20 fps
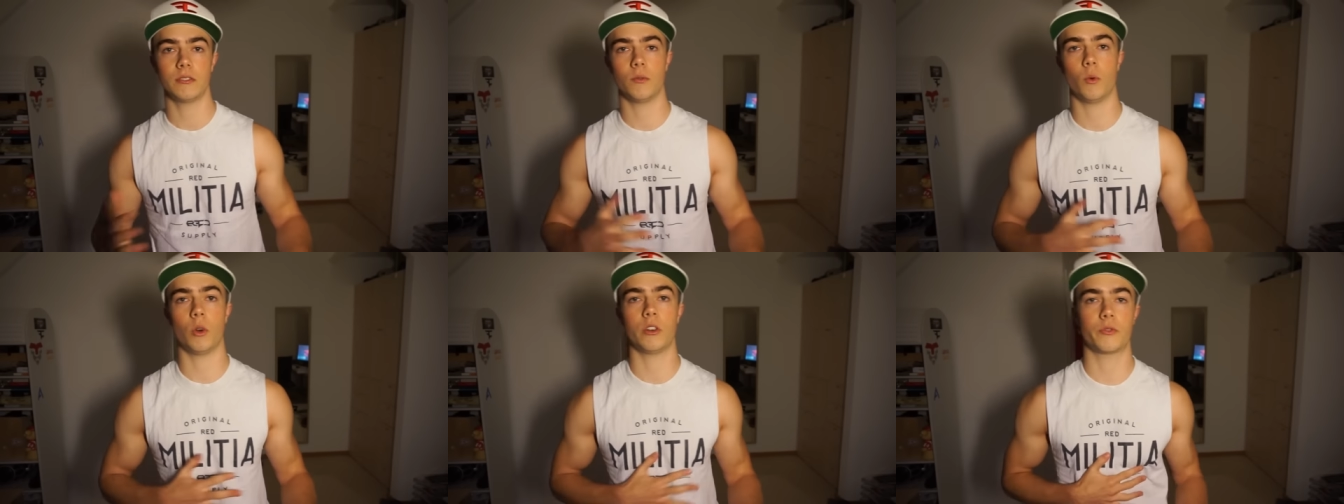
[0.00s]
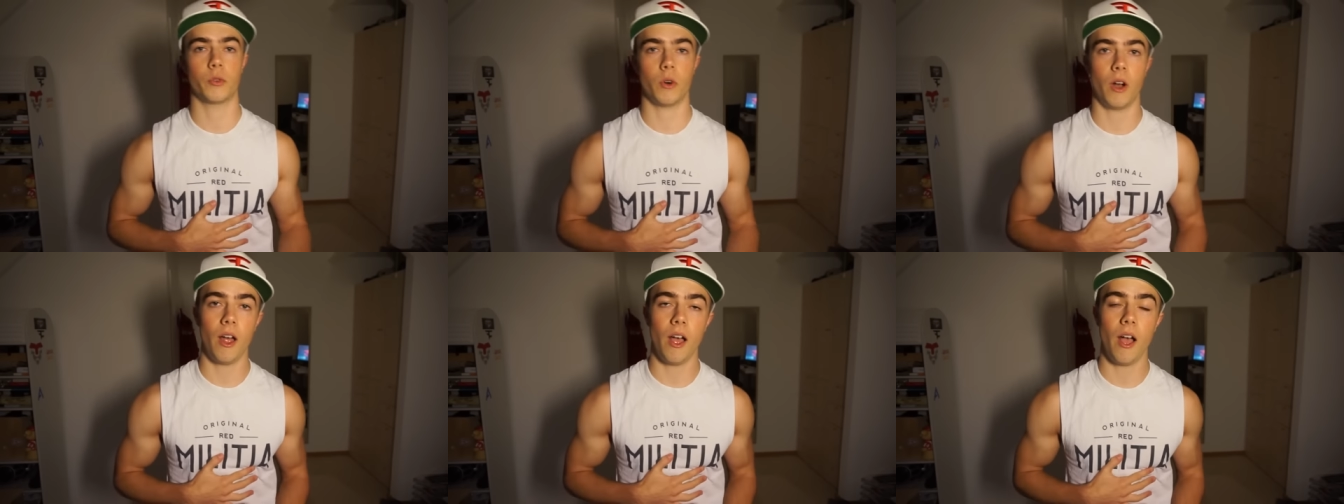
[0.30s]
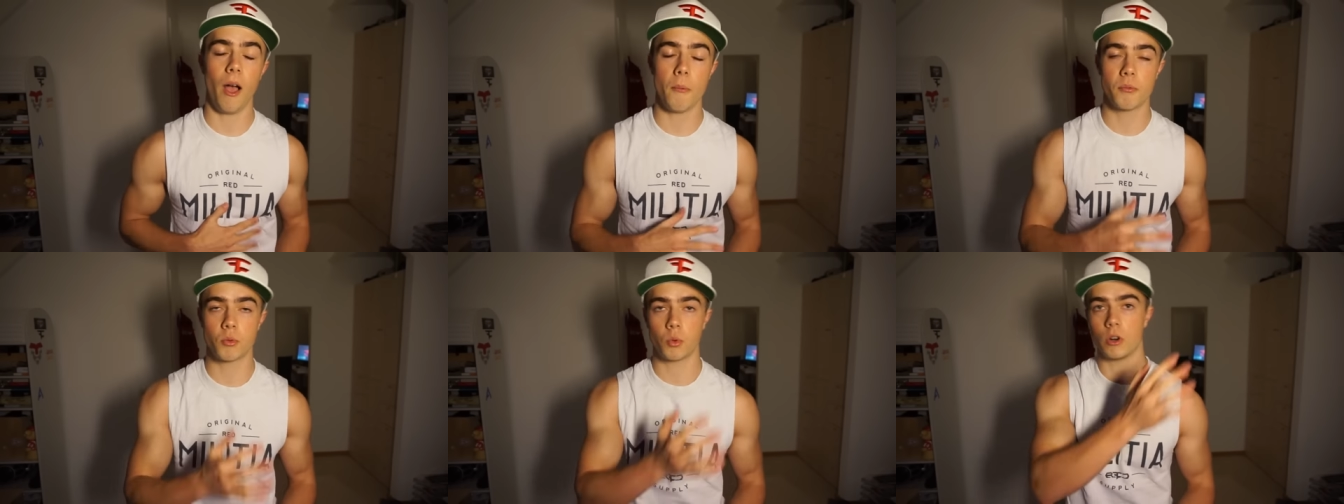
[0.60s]
One for
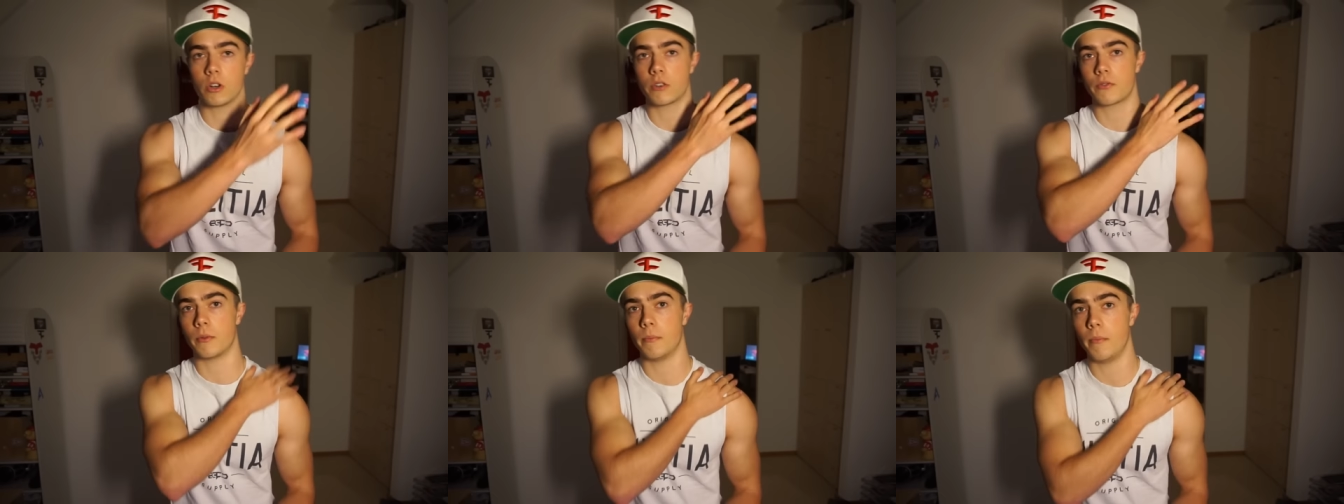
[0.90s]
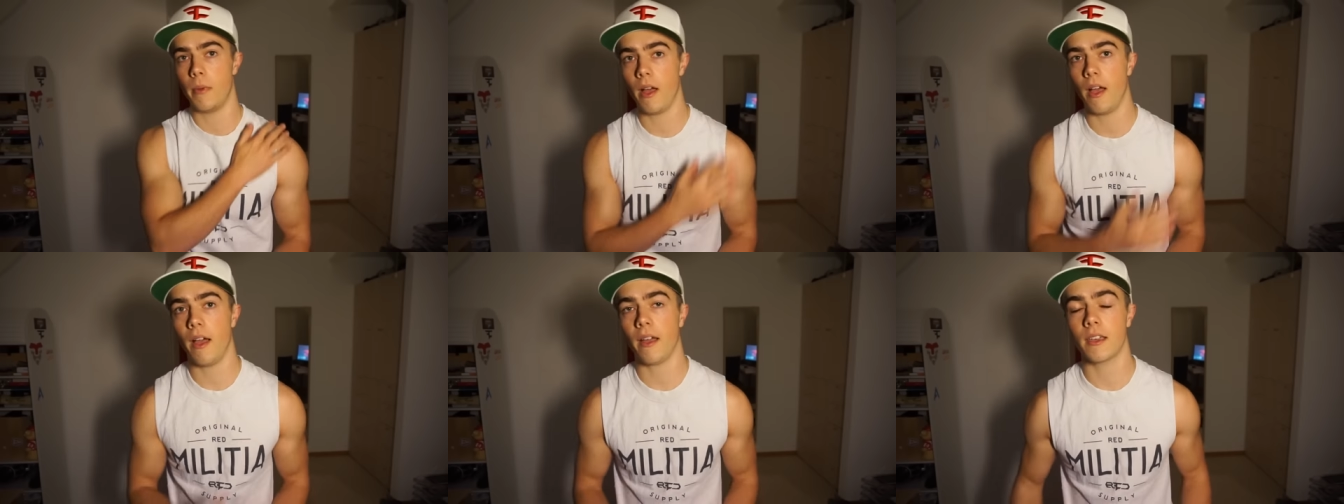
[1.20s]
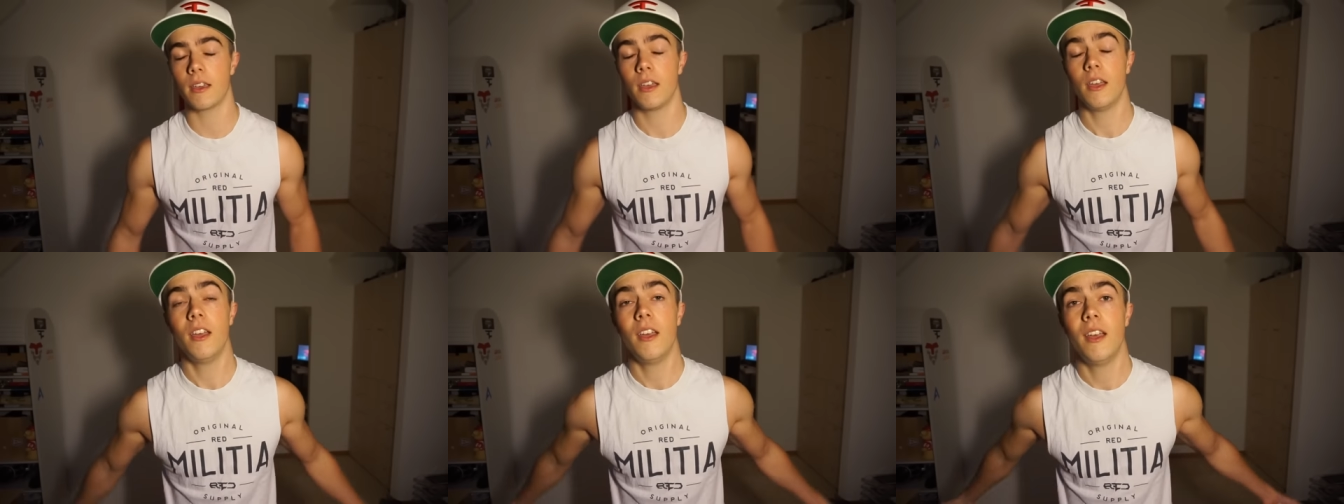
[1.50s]
abs, one for
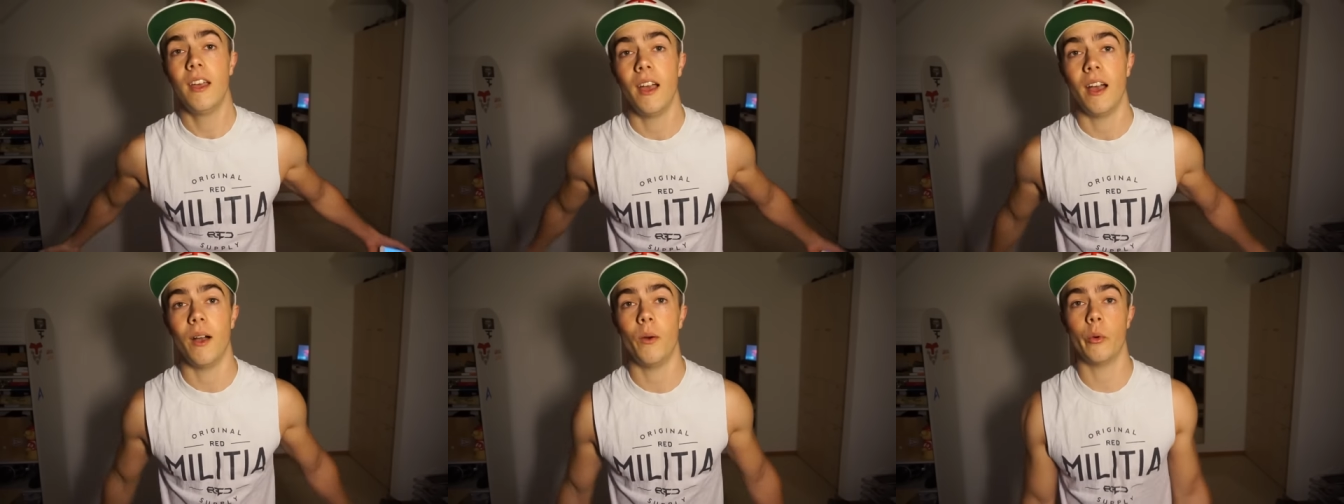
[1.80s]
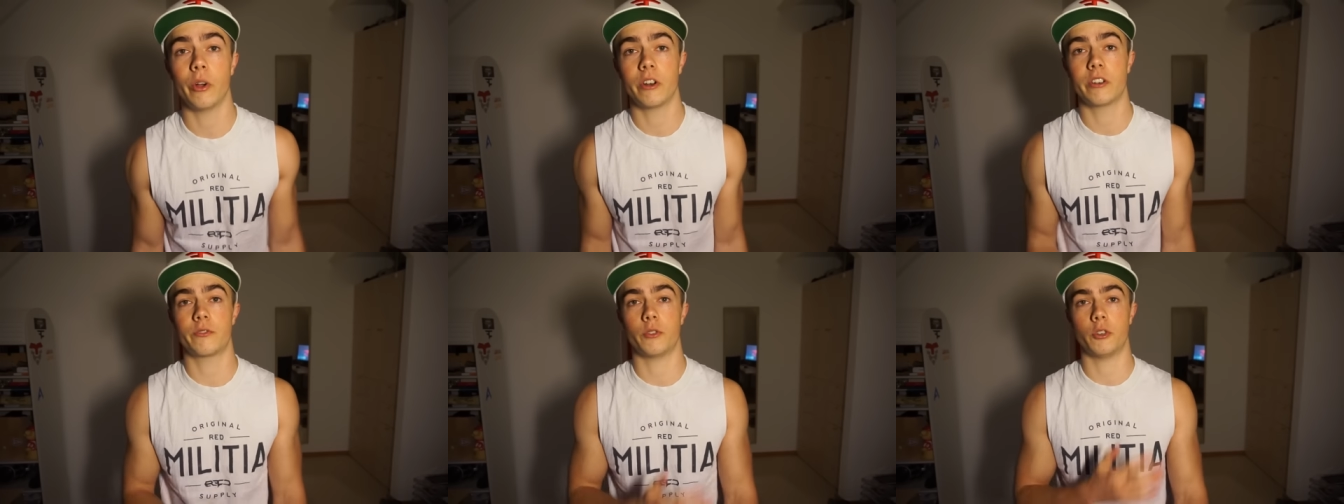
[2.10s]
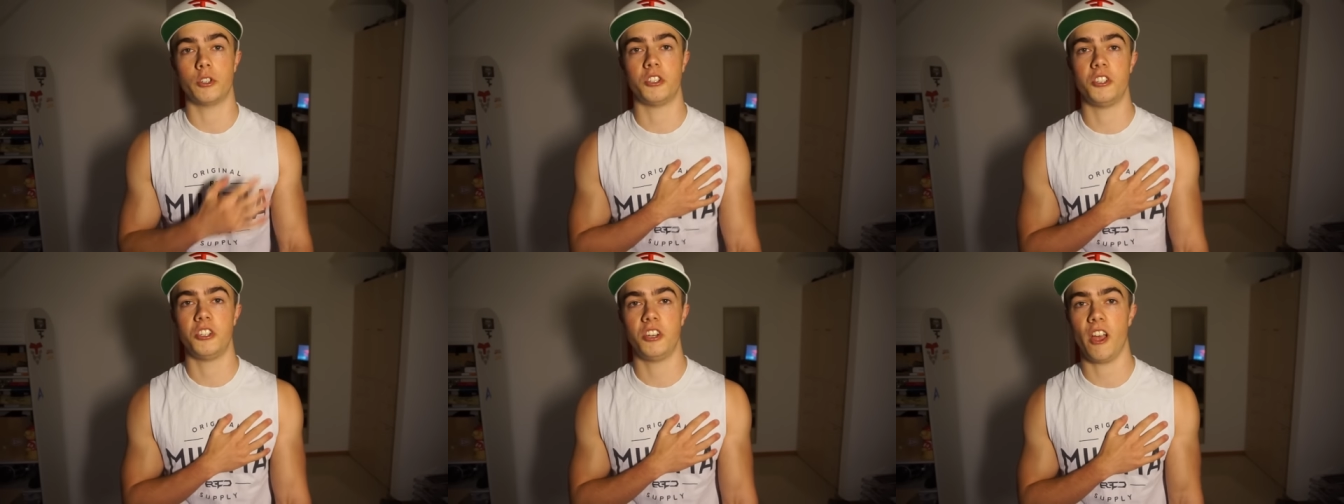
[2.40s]
back, and one
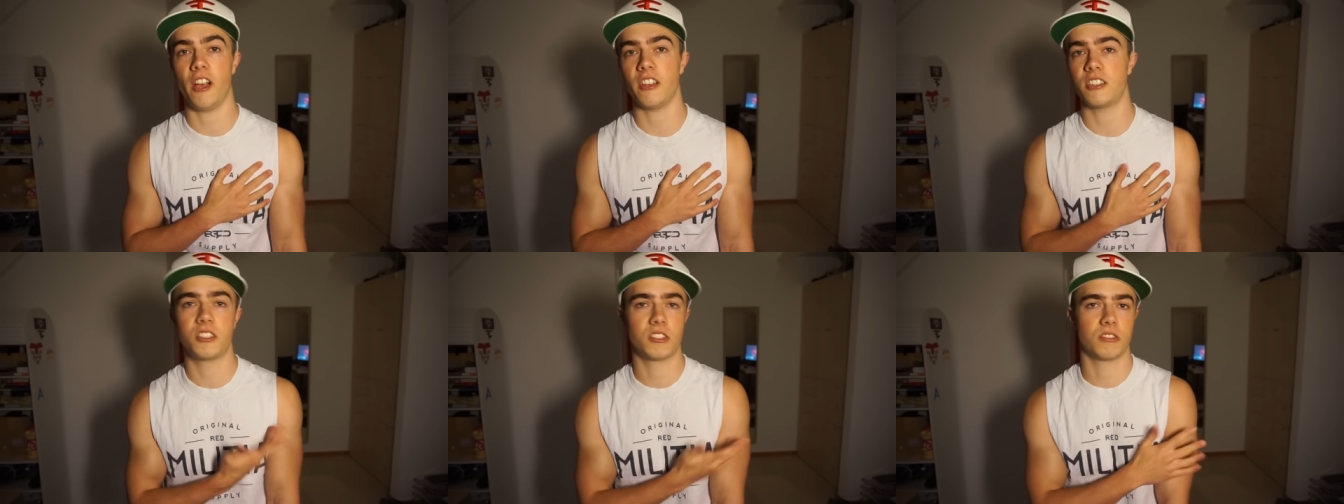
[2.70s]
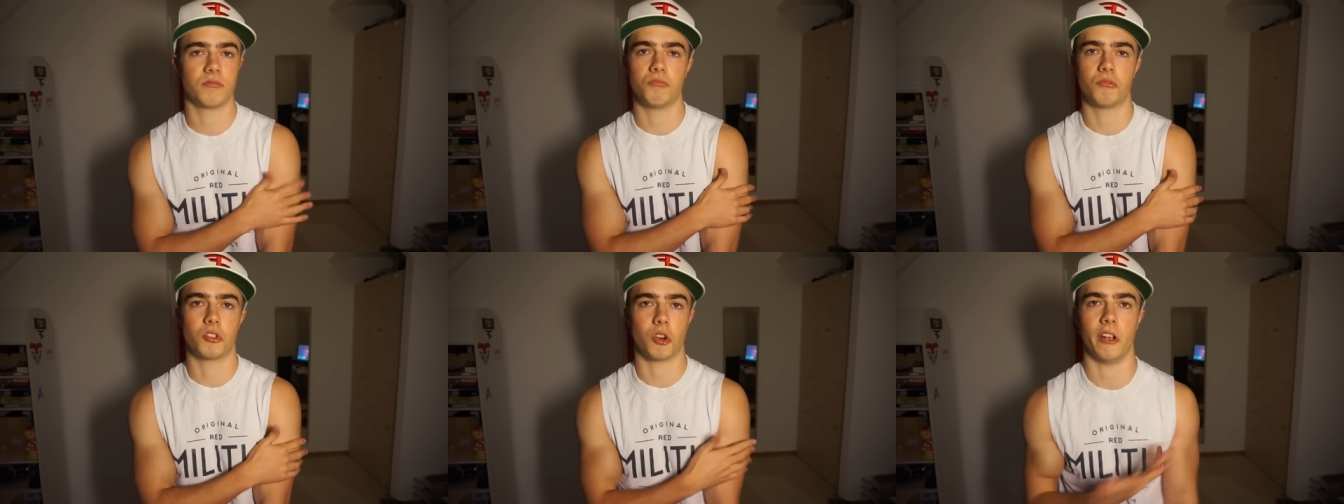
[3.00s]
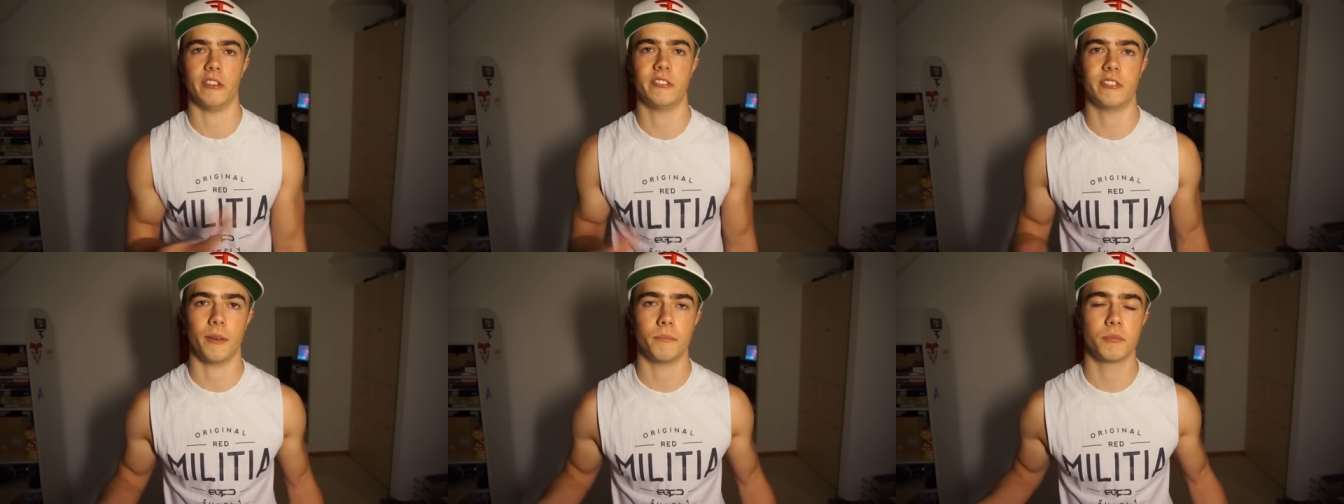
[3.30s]
for chest,
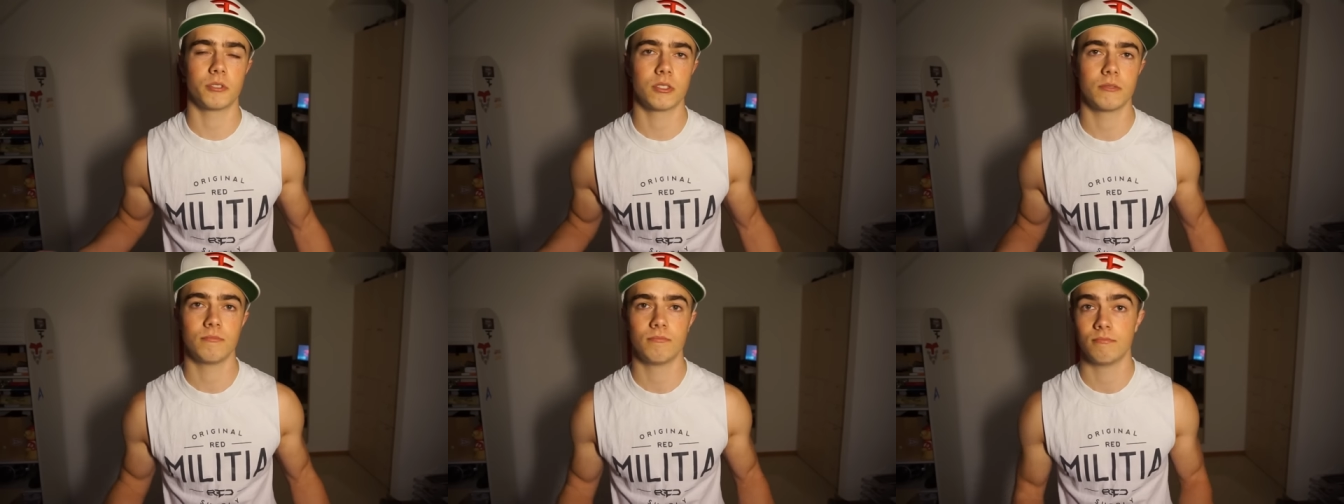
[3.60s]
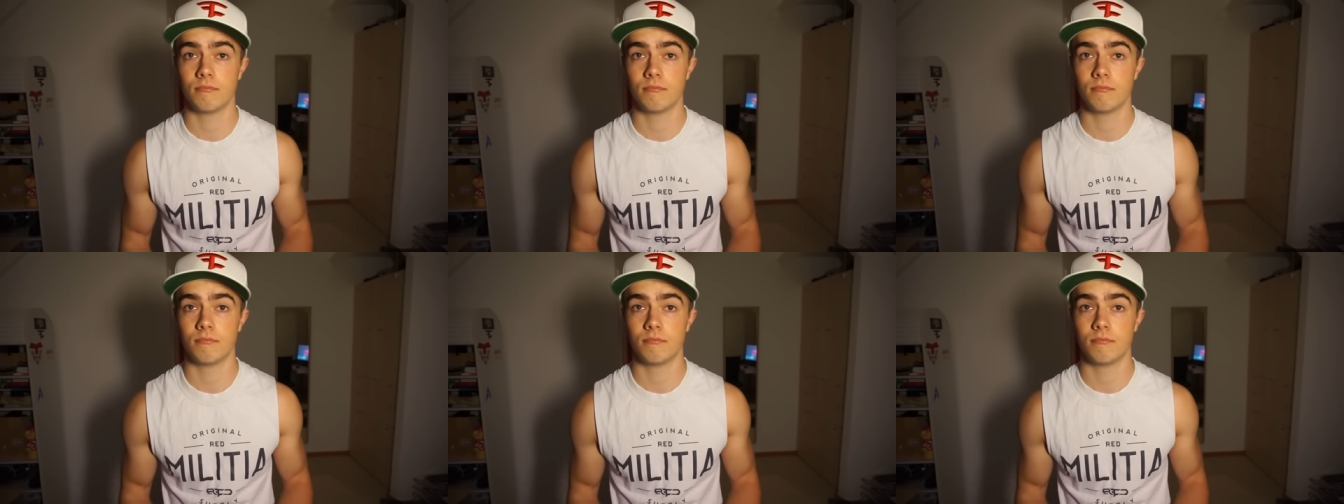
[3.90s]
triceps.